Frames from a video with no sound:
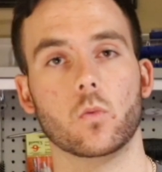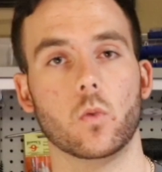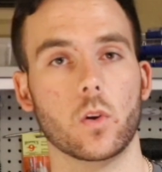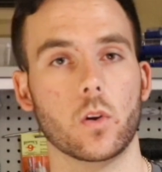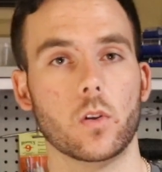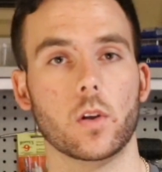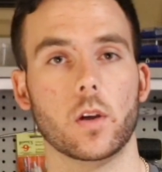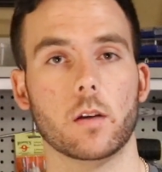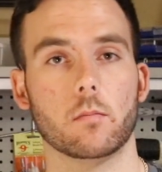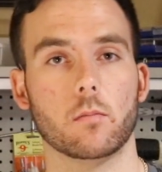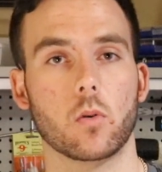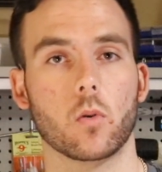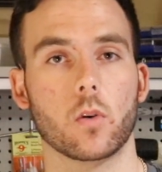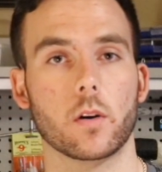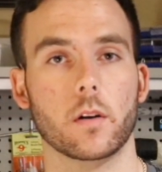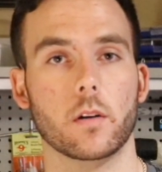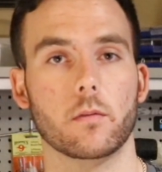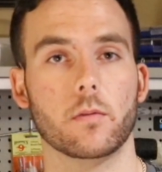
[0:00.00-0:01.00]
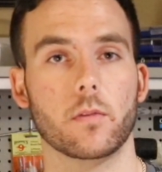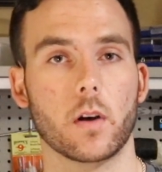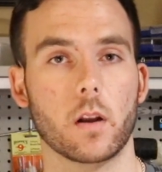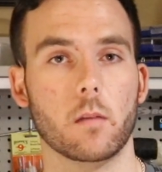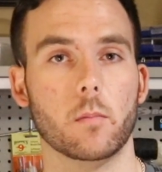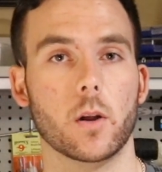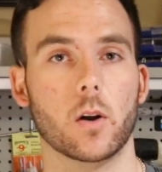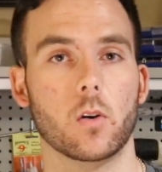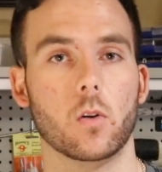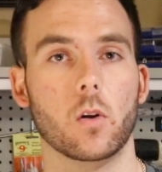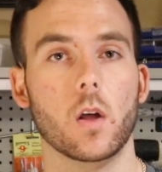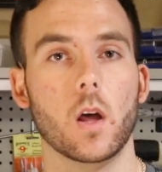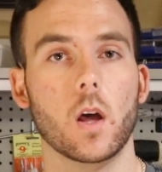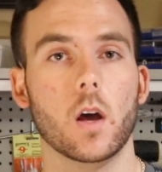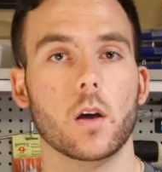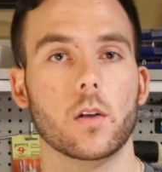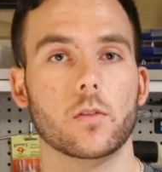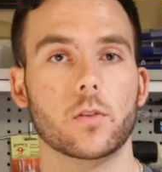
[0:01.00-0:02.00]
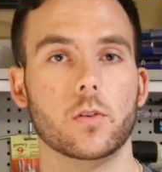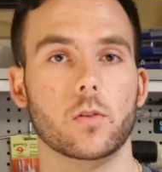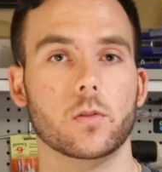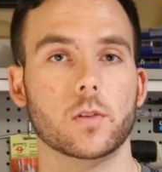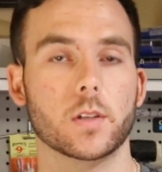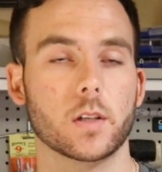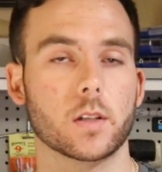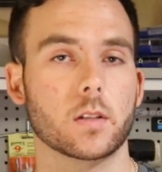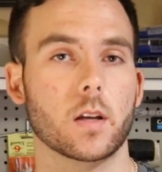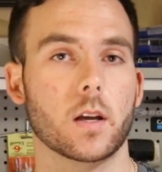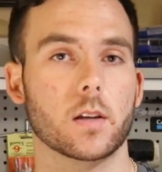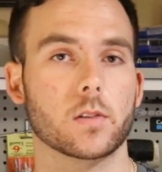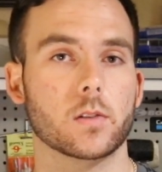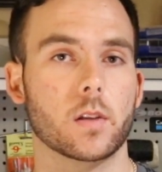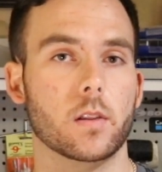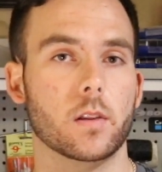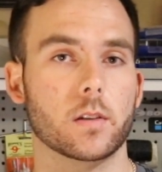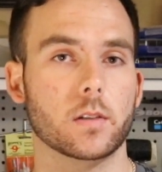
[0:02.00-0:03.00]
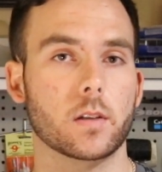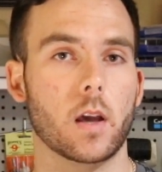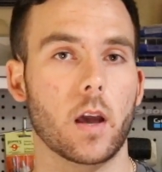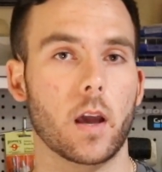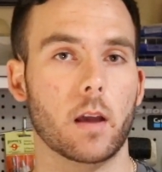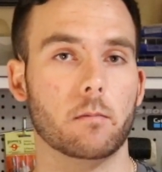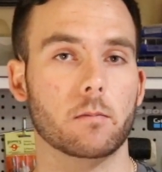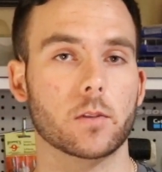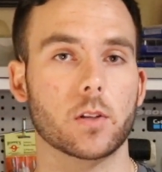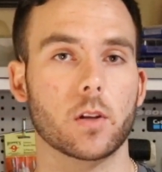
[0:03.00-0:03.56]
really important, fundamental to success in this game.